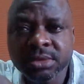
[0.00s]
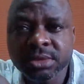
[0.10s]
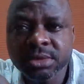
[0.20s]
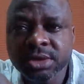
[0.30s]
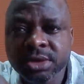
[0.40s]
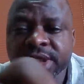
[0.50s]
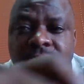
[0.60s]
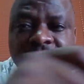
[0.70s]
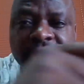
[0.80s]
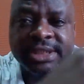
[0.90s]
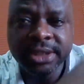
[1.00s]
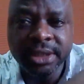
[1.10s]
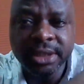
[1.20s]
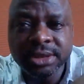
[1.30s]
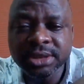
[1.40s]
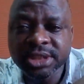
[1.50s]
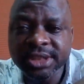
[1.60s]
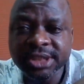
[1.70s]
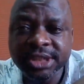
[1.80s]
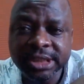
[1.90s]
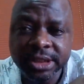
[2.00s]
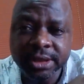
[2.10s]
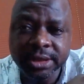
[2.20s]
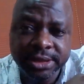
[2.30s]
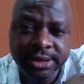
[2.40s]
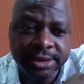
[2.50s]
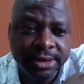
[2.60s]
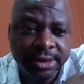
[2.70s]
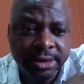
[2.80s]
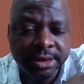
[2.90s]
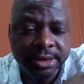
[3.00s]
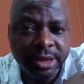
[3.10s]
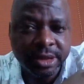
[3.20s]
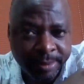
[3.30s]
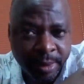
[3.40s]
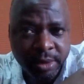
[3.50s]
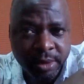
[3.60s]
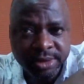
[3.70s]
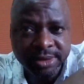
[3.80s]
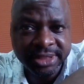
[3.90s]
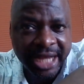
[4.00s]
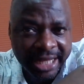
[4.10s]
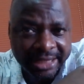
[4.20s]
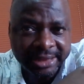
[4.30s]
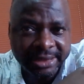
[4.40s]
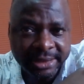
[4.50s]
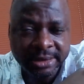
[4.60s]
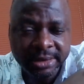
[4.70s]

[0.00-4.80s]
to the question, did Jesus support tithing